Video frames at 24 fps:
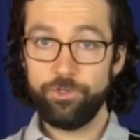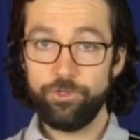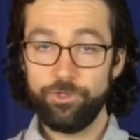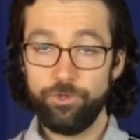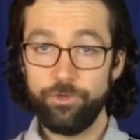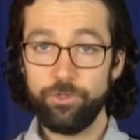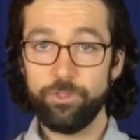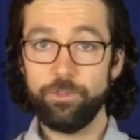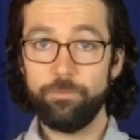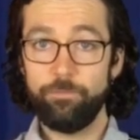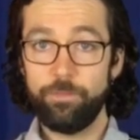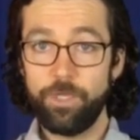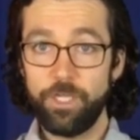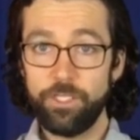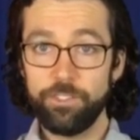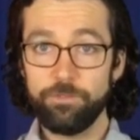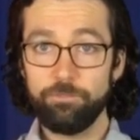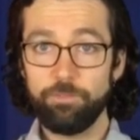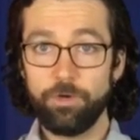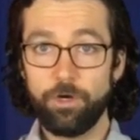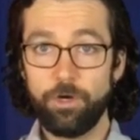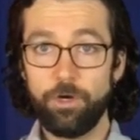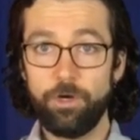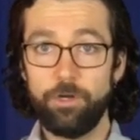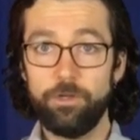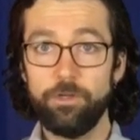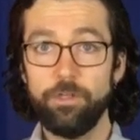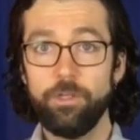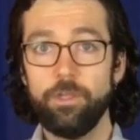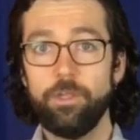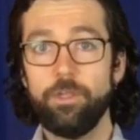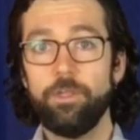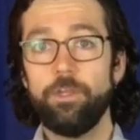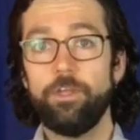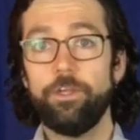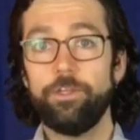doing the bass part,
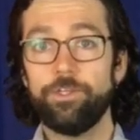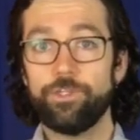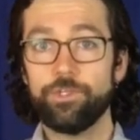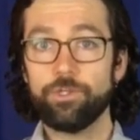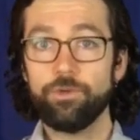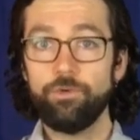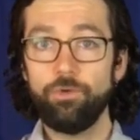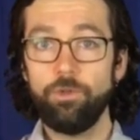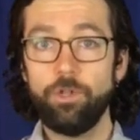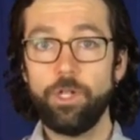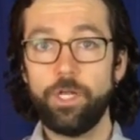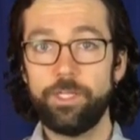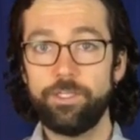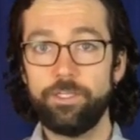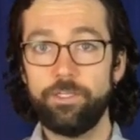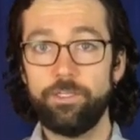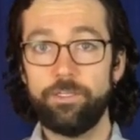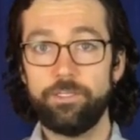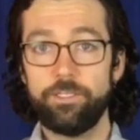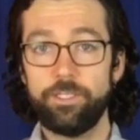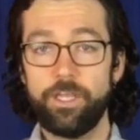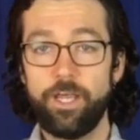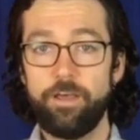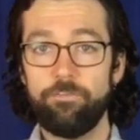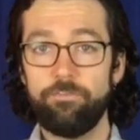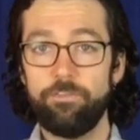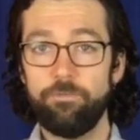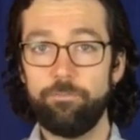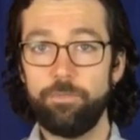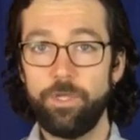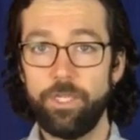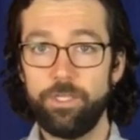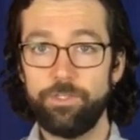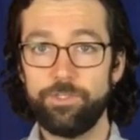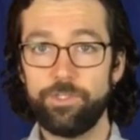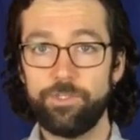it's a cool idea to have the
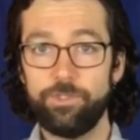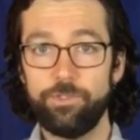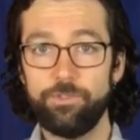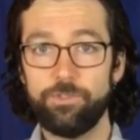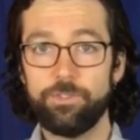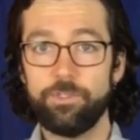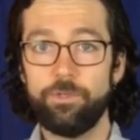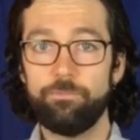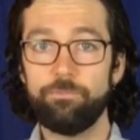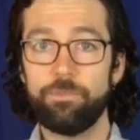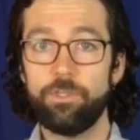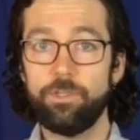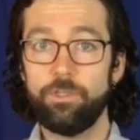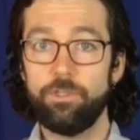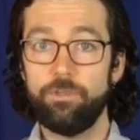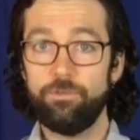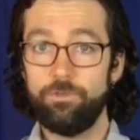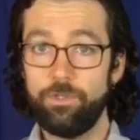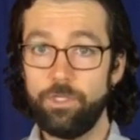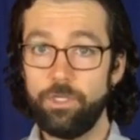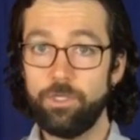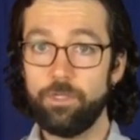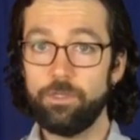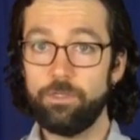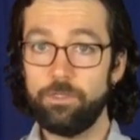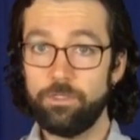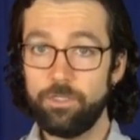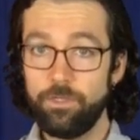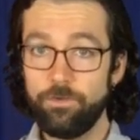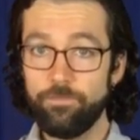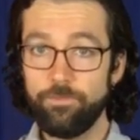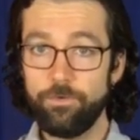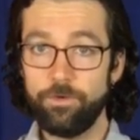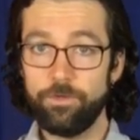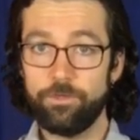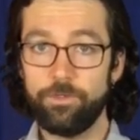bass do something unique and
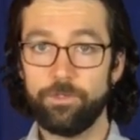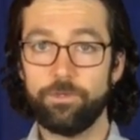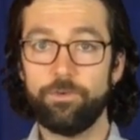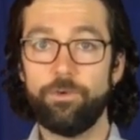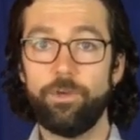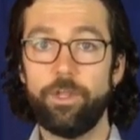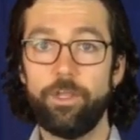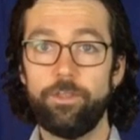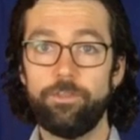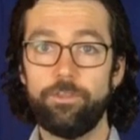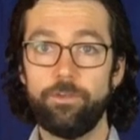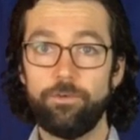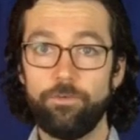different to create the